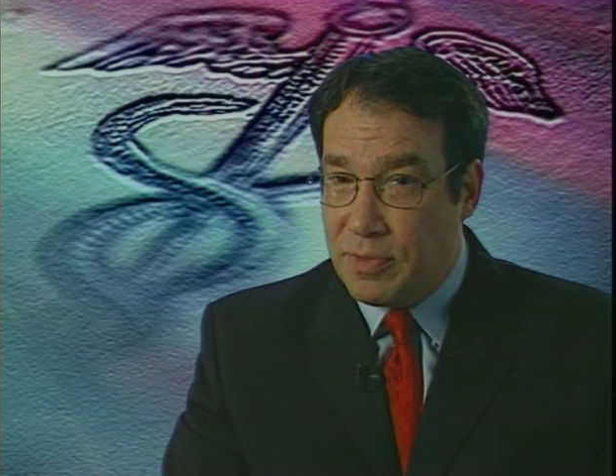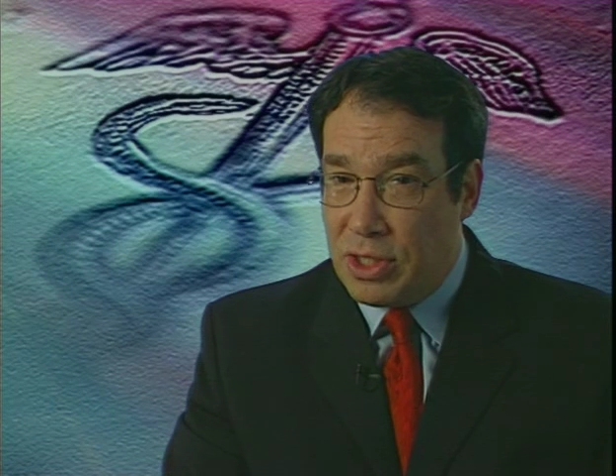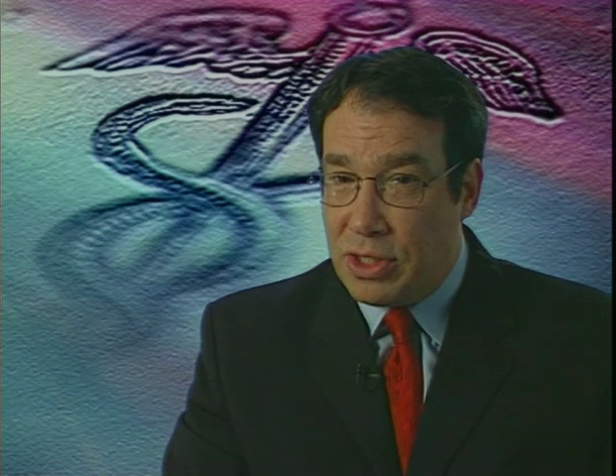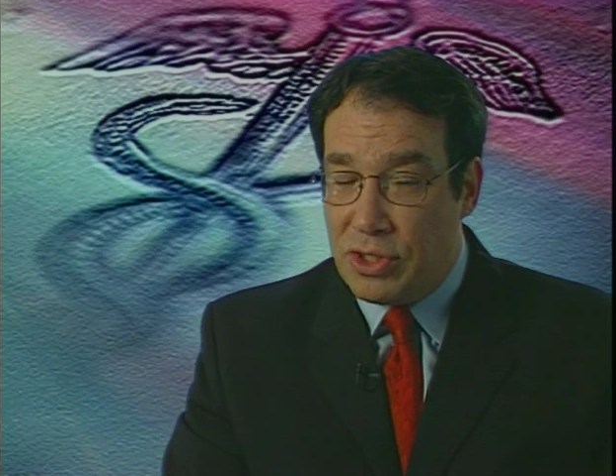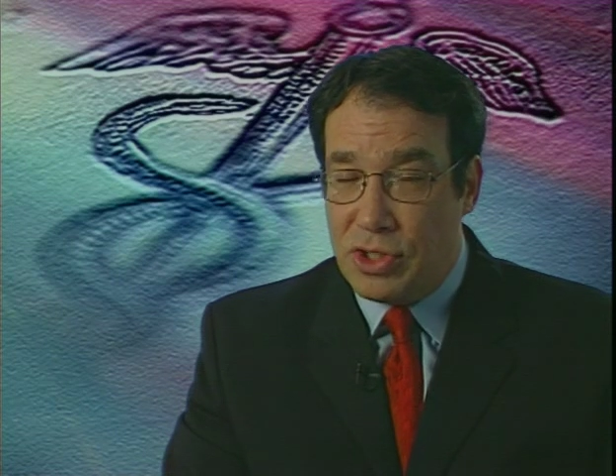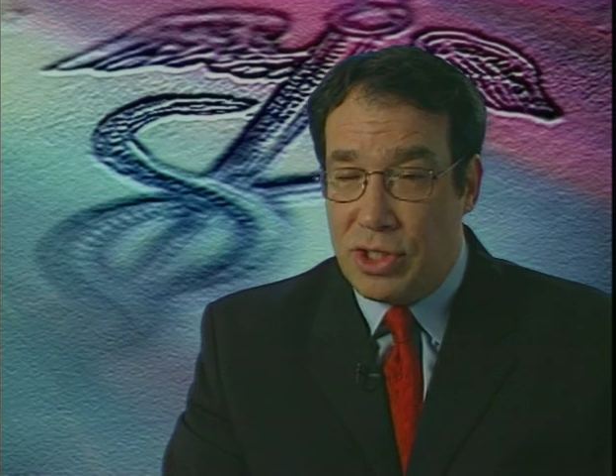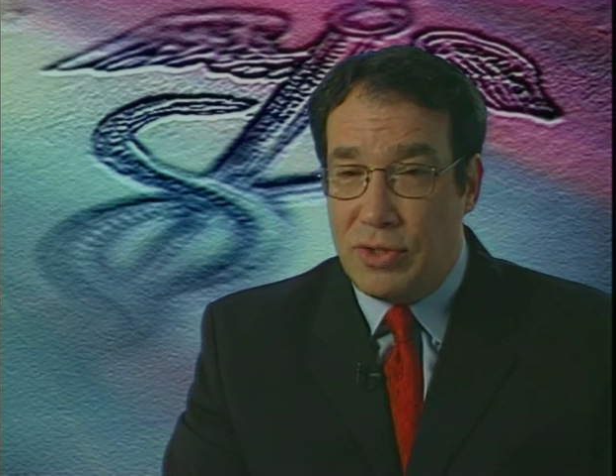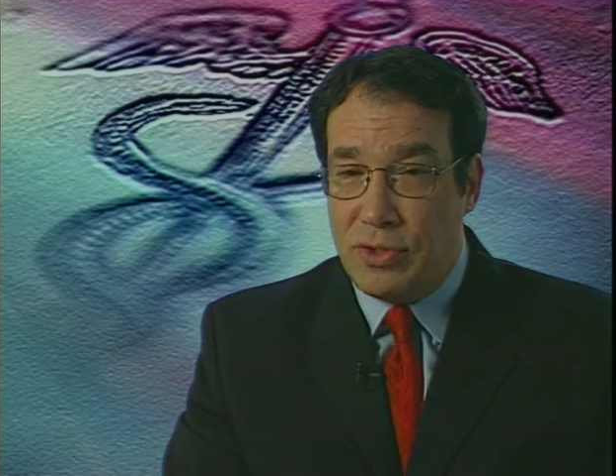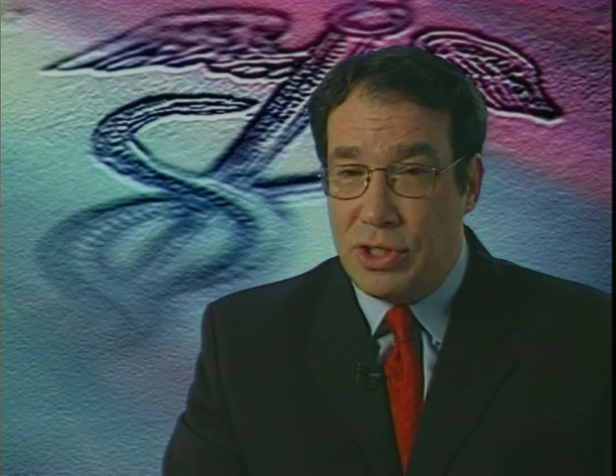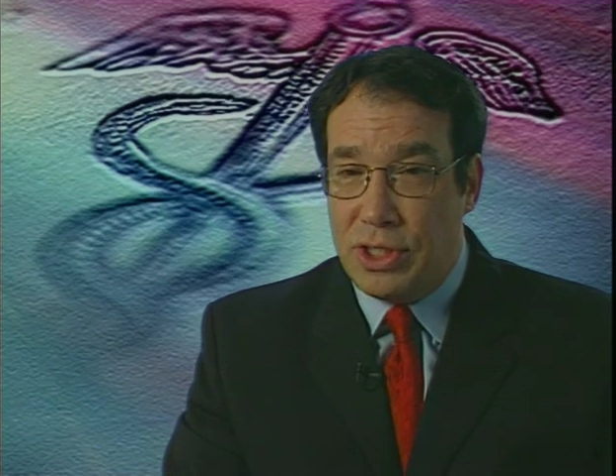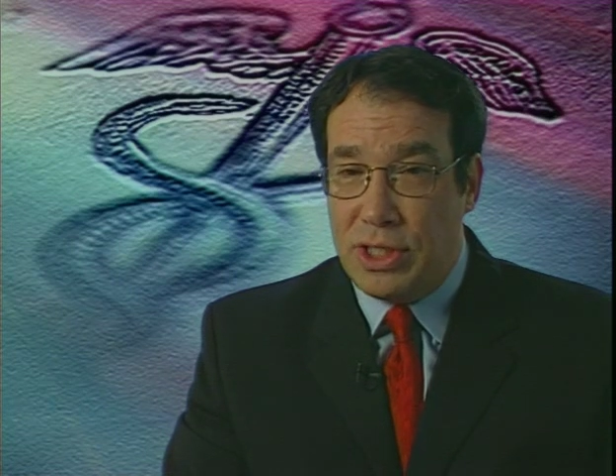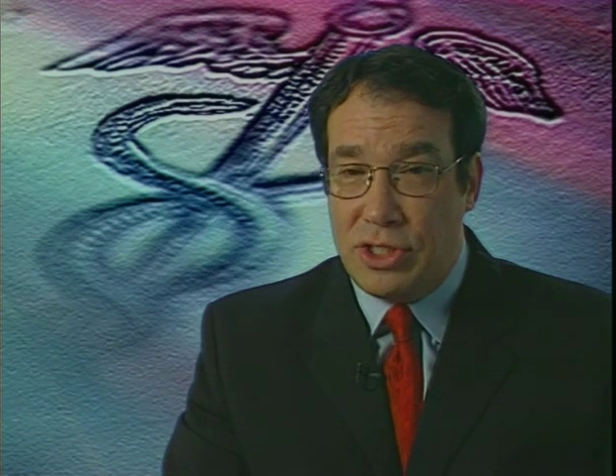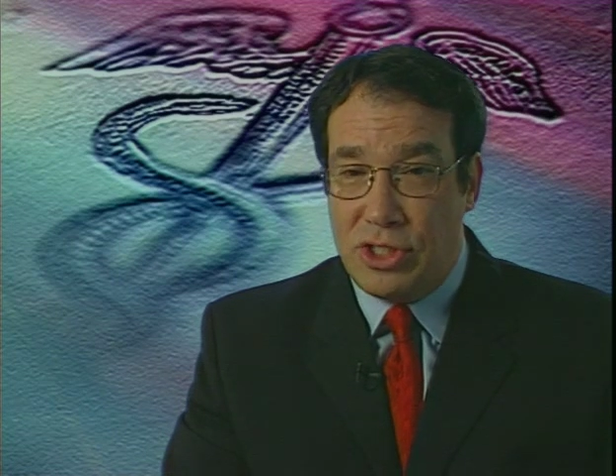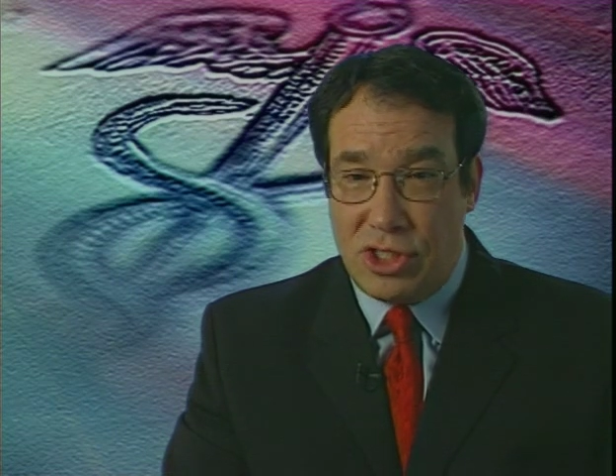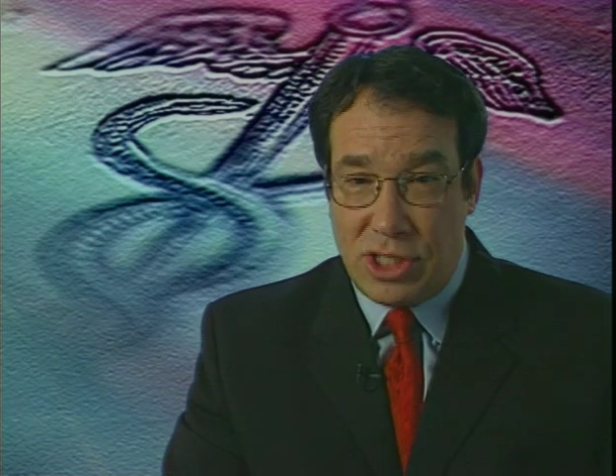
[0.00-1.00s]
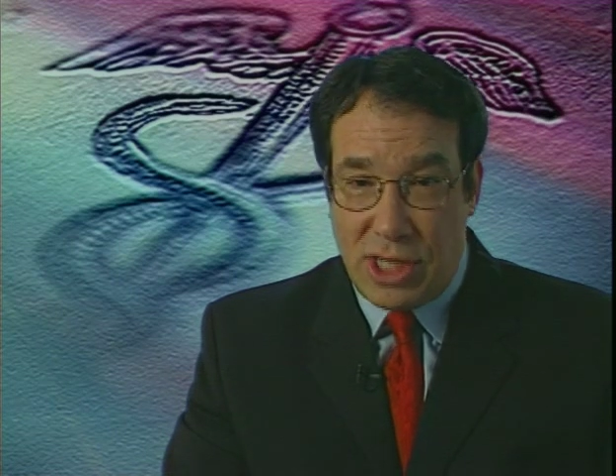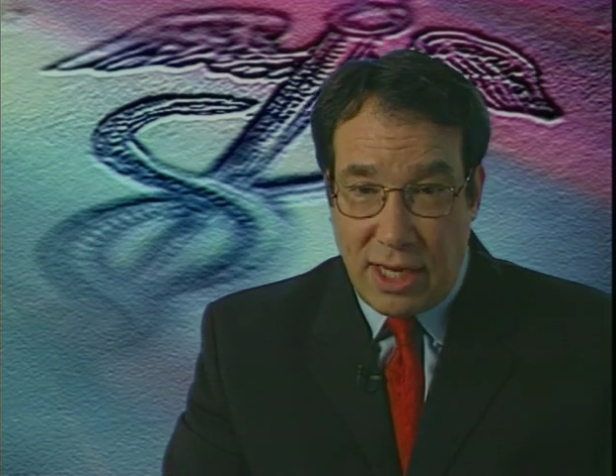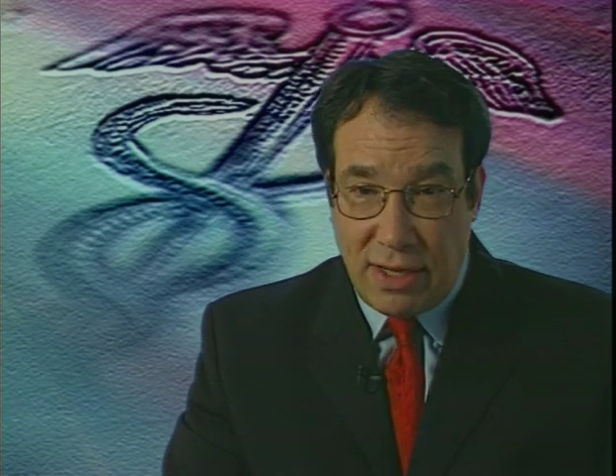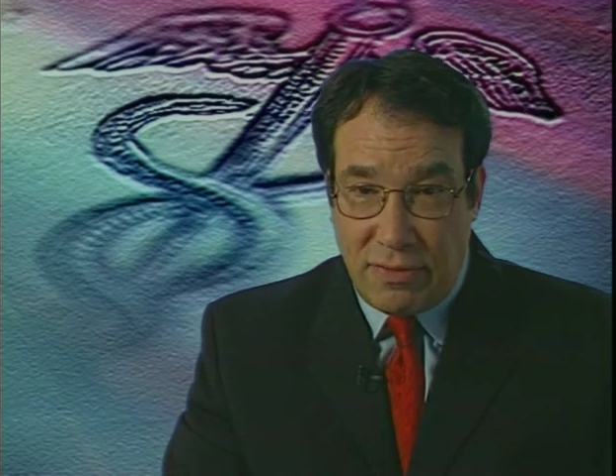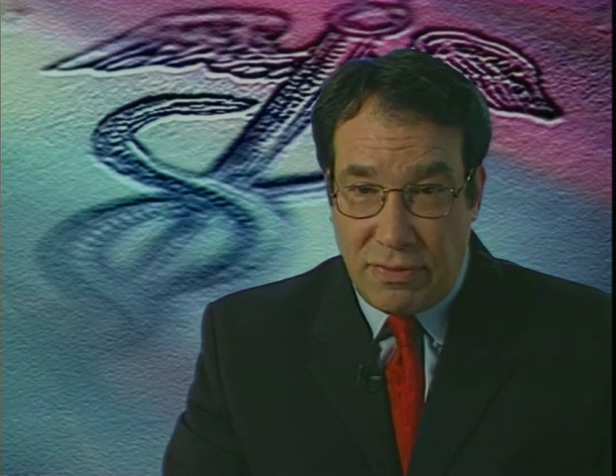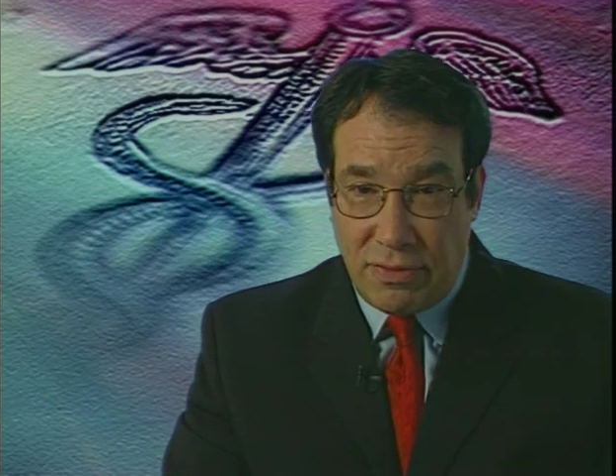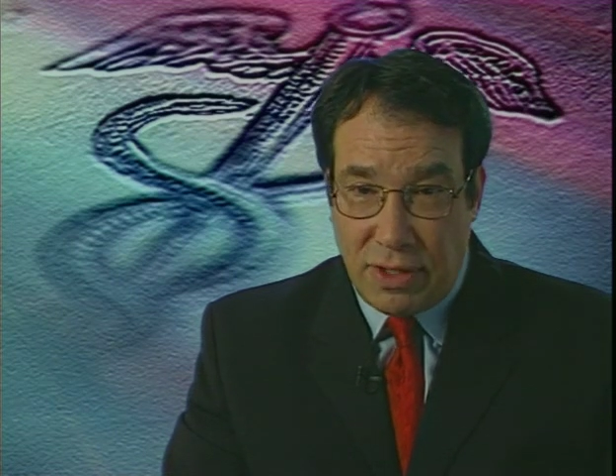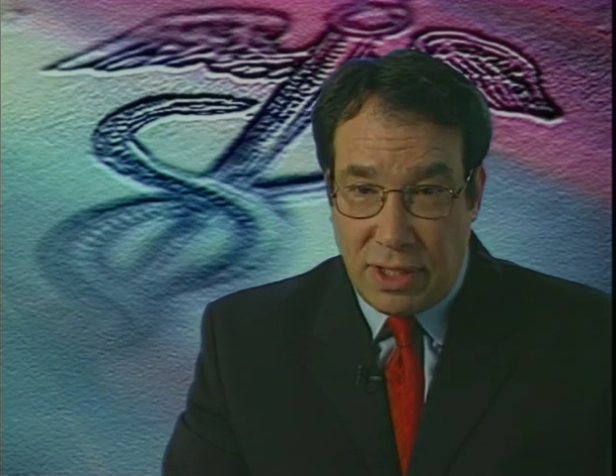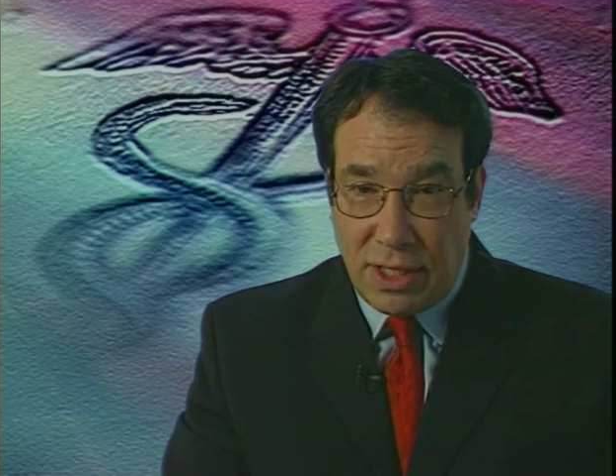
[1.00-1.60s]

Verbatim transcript: It's energy that's safe,